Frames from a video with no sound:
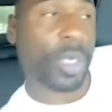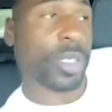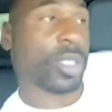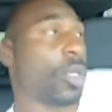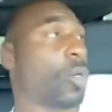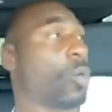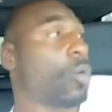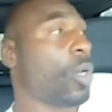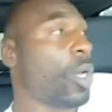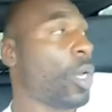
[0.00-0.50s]

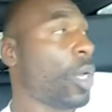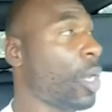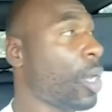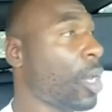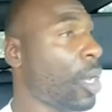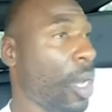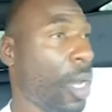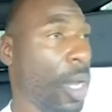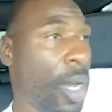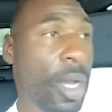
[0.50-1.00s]
So
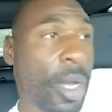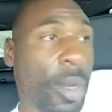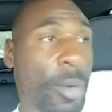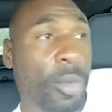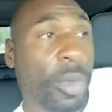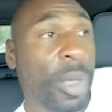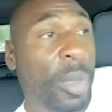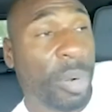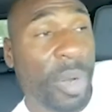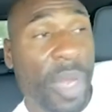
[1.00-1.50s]

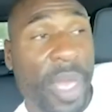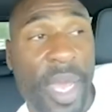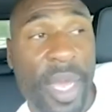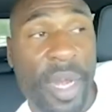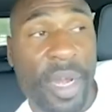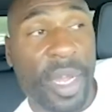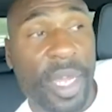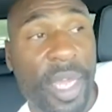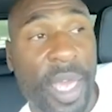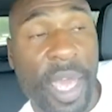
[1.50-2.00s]
we played,
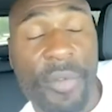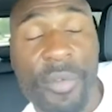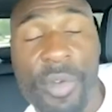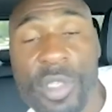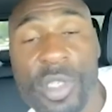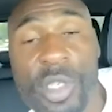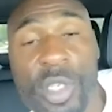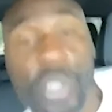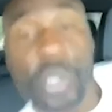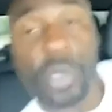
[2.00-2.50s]
and he gave
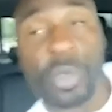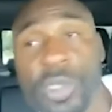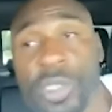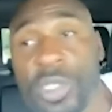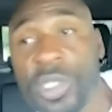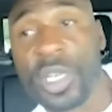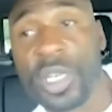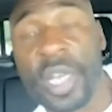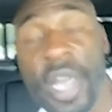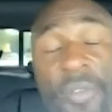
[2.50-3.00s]
us the juices
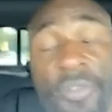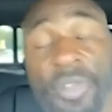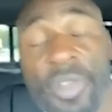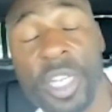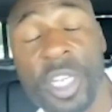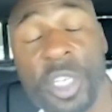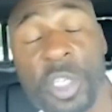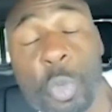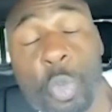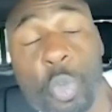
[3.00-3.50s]
and the
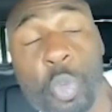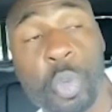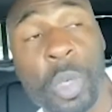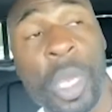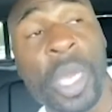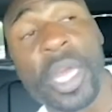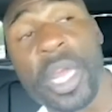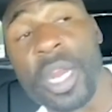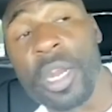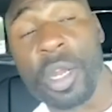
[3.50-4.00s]
confidence we
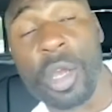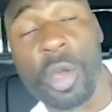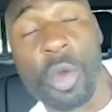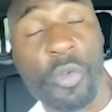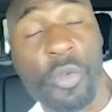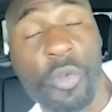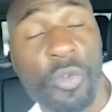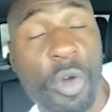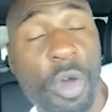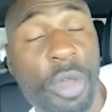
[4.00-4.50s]
needed to go
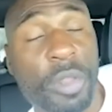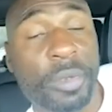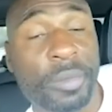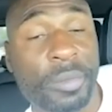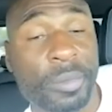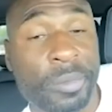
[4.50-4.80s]
farther.